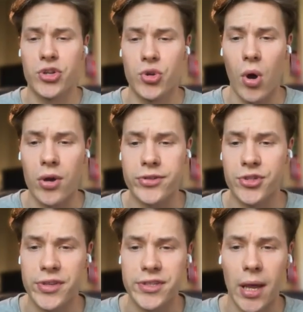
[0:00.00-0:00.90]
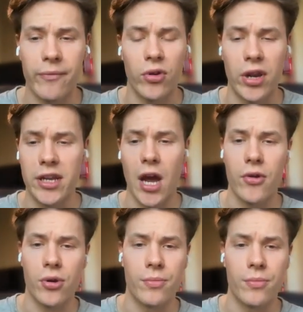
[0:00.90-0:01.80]
Make sure you also do the same for
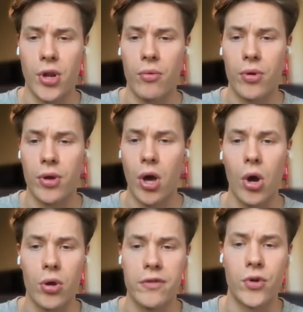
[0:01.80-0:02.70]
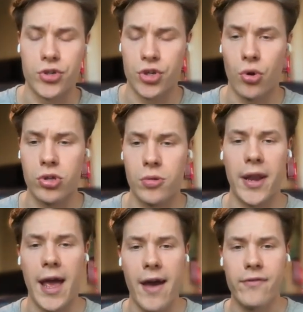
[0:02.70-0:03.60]
any other, call conversion
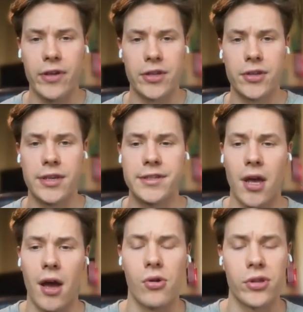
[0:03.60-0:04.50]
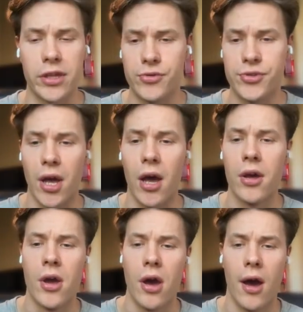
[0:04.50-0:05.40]
goal you might have, like he saw or like you
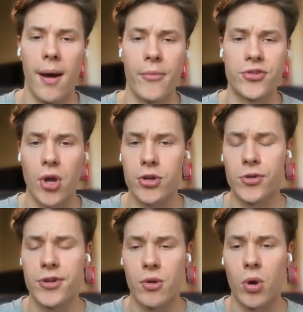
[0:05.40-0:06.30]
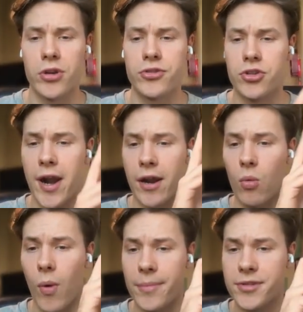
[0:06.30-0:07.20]
saw. There's also another one to
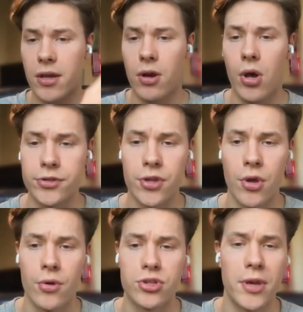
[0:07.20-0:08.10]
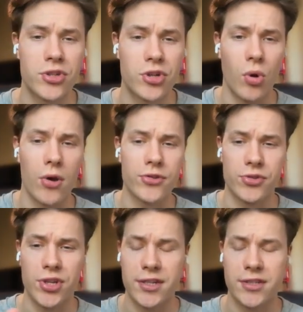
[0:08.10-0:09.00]
track website calls. So make sure you
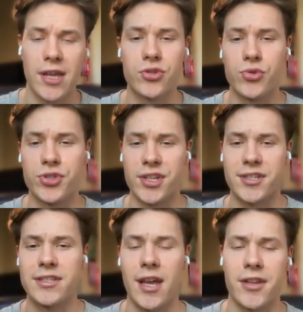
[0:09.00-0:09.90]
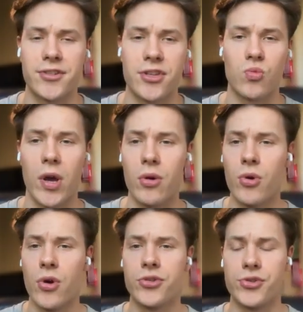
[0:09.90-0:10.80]
also change that to 60 seconds as
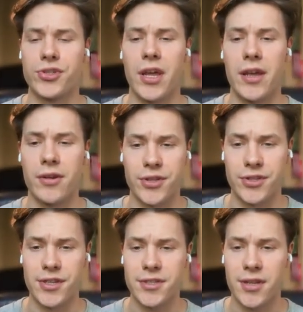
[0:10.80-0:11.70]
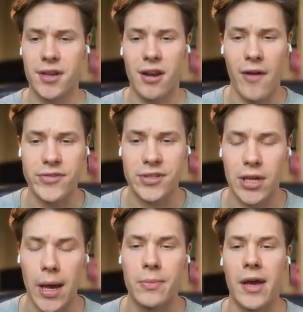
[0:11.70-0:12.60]
well to stay consistent and
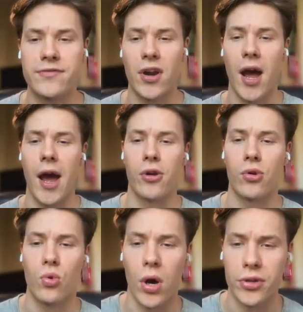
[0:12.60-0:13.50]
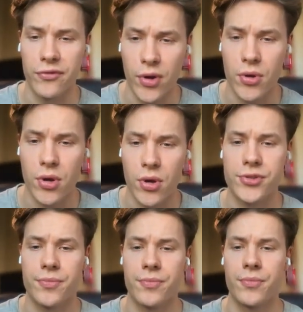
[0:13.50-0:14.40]
obviously optimize for higher quality phone
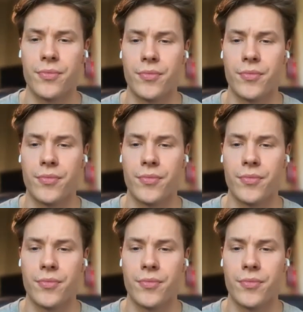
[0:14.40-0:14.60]
calls.